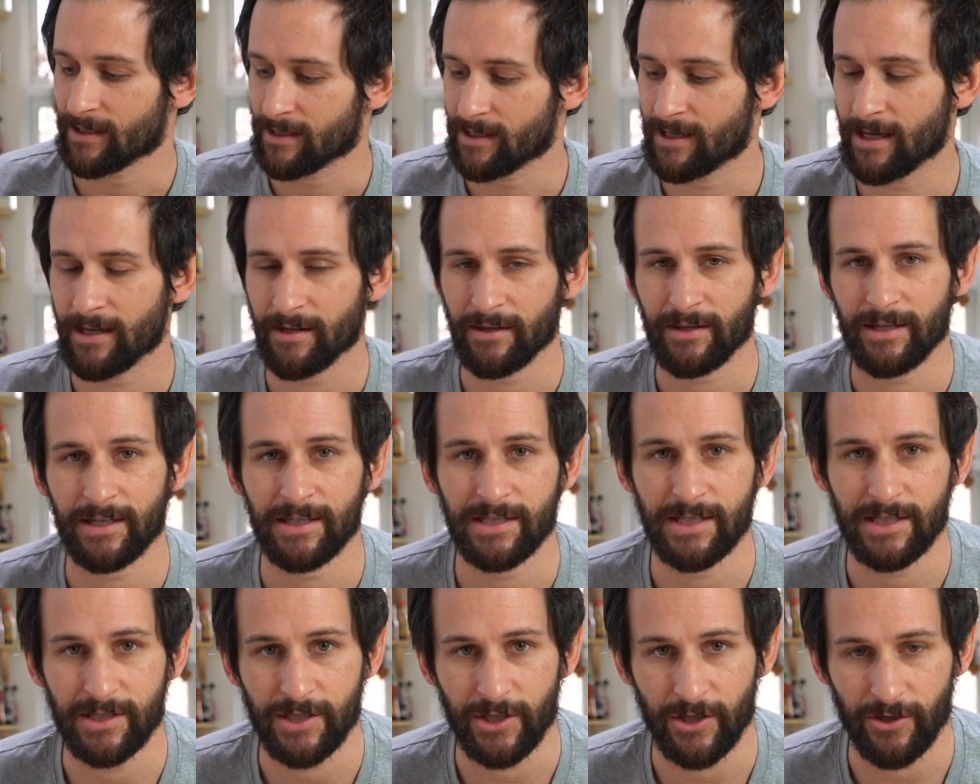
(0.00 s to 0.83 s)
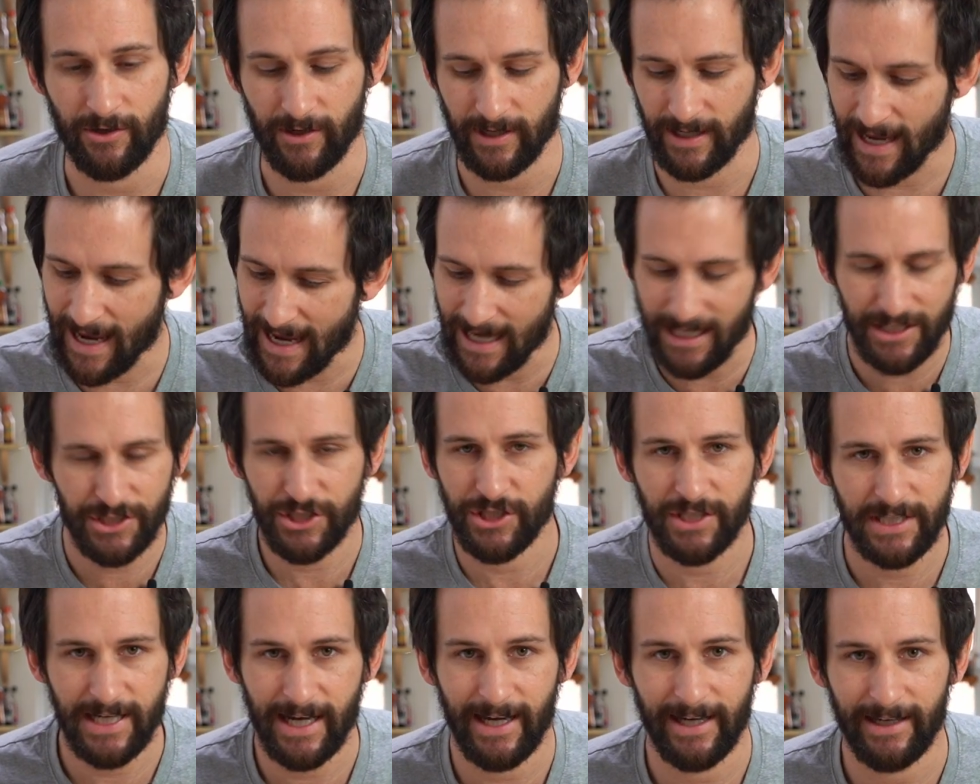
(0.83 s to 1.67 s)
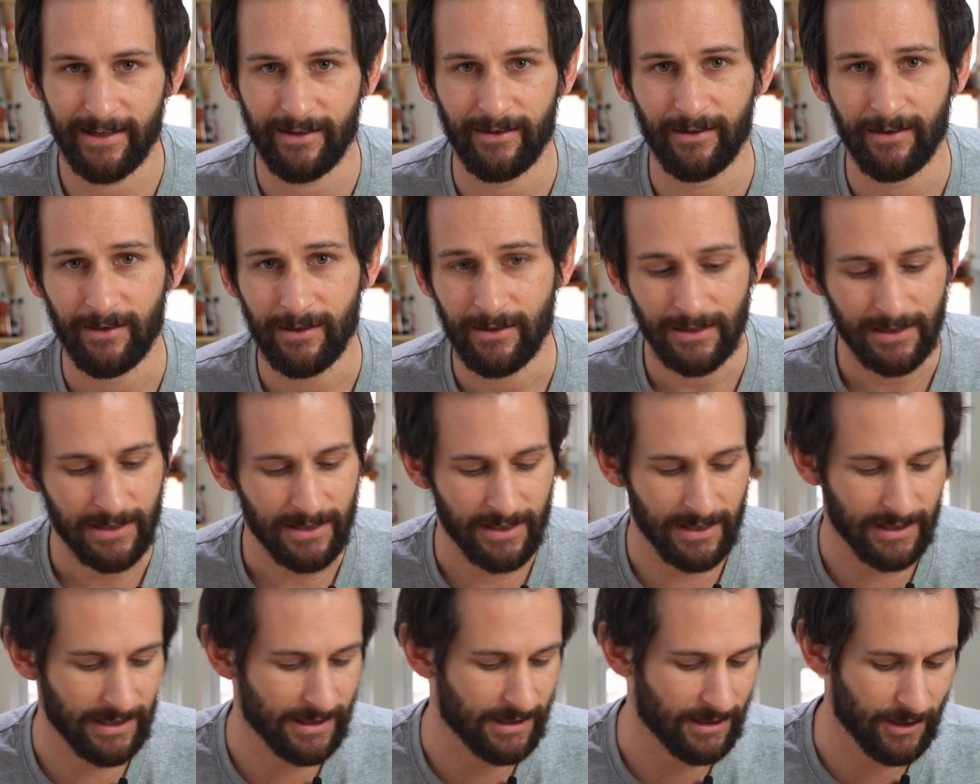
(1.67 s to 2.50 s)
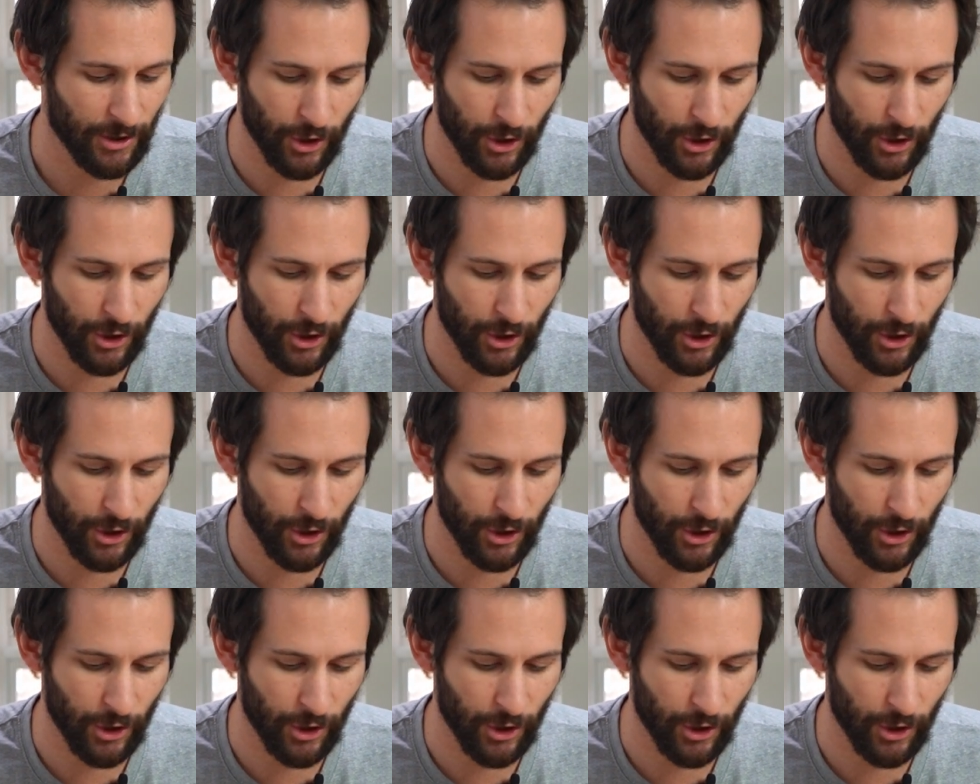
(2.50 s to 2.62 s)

get things stirring, agitate the